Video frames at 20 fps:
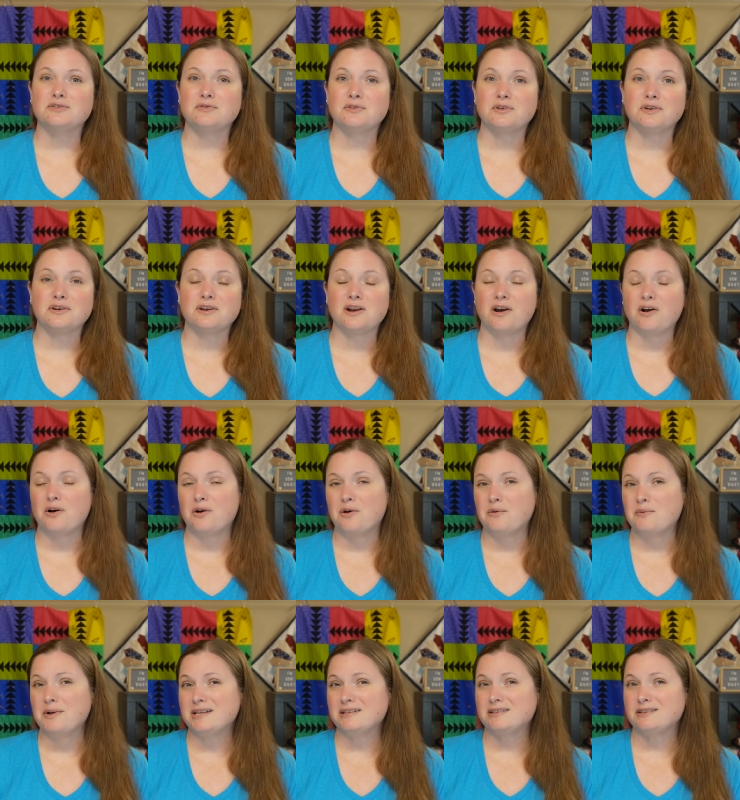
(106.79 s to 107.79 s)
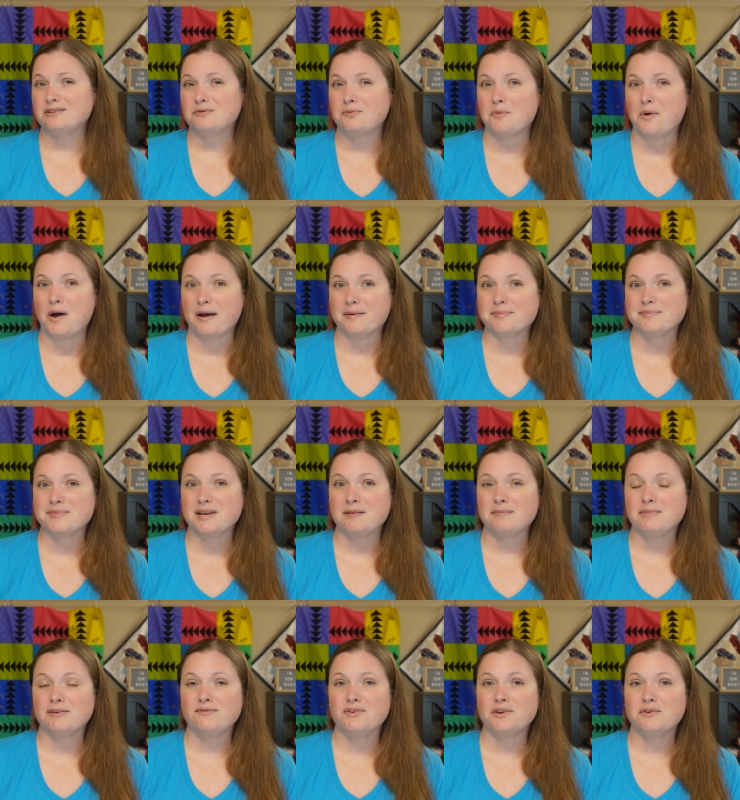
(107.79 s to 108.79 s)
you could always swap
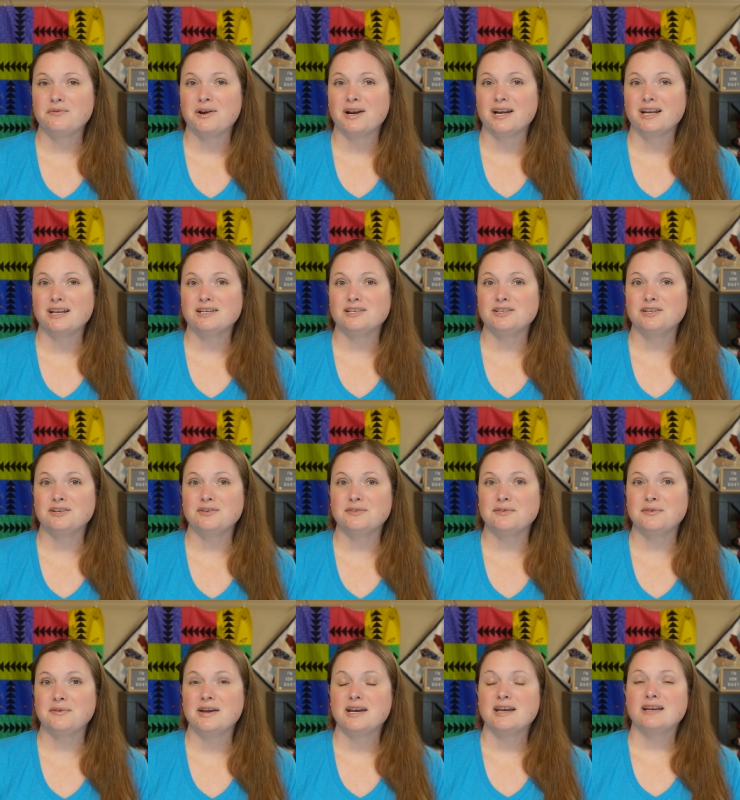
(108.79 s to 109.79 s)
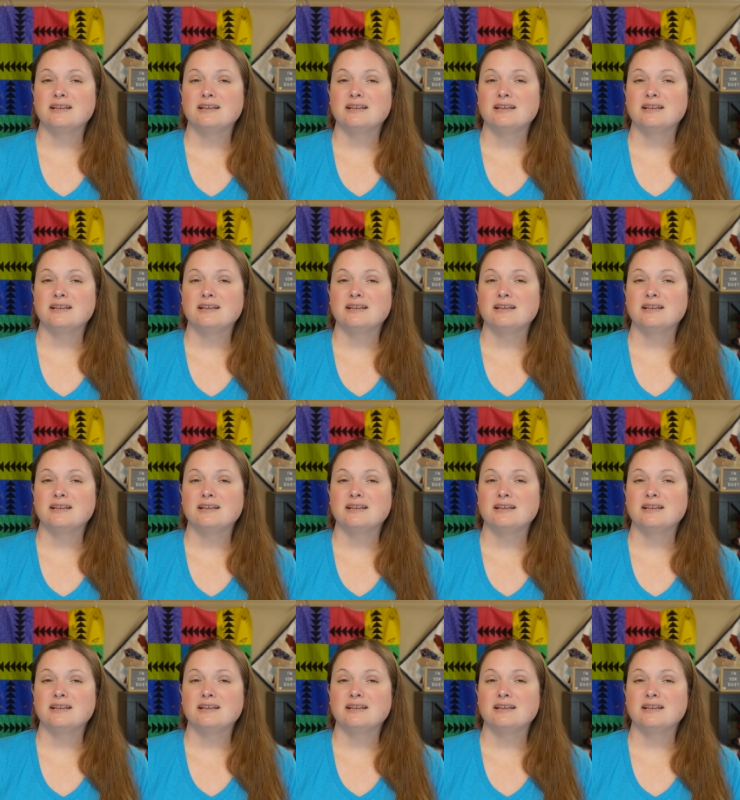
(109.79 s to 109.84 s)
them if you wanted to,